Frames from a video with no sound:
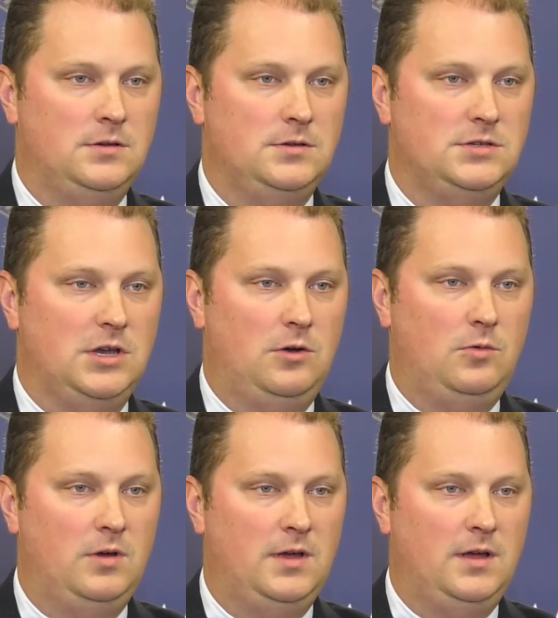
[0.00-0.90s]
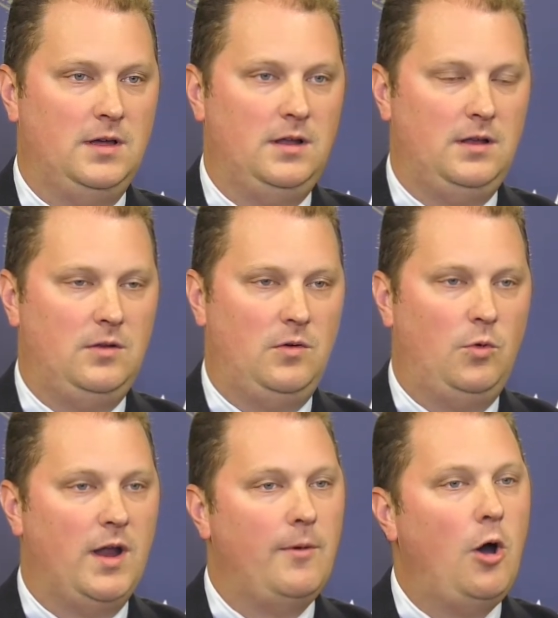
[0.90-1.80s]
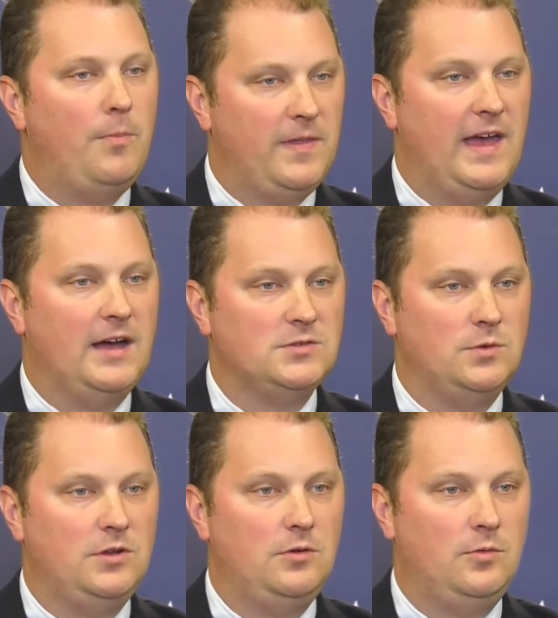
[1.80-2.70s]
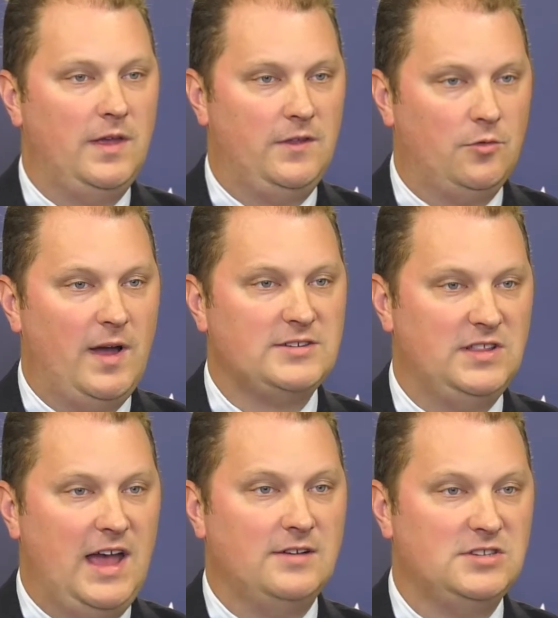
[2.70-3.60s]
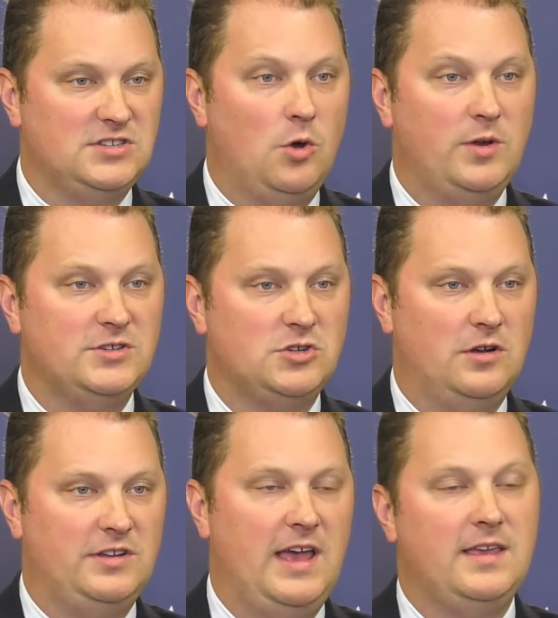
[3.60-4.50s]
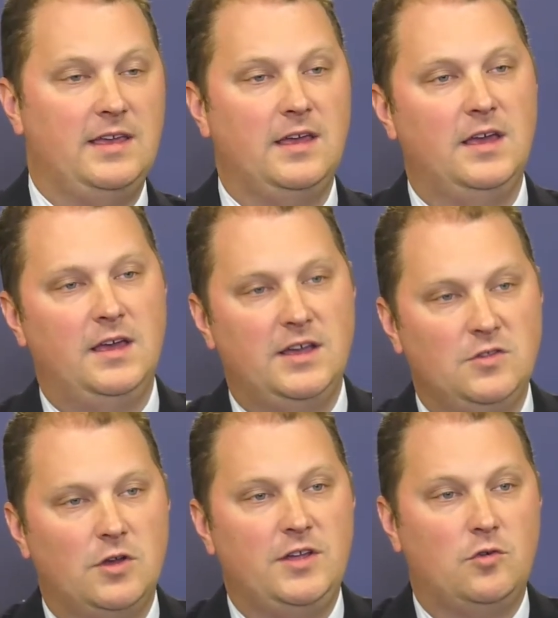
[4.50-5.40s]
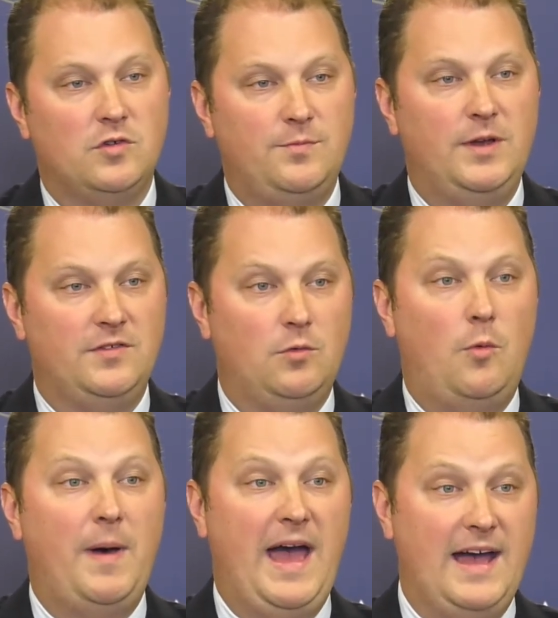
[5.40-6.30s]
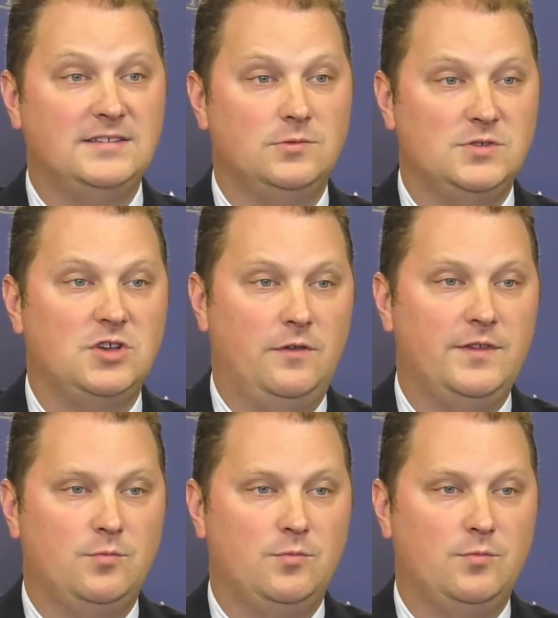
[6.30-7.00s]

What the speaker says: So what I'm hoping the House will do, and the direction the House is going to start taking, is looking towards bills that will pass, that will solve this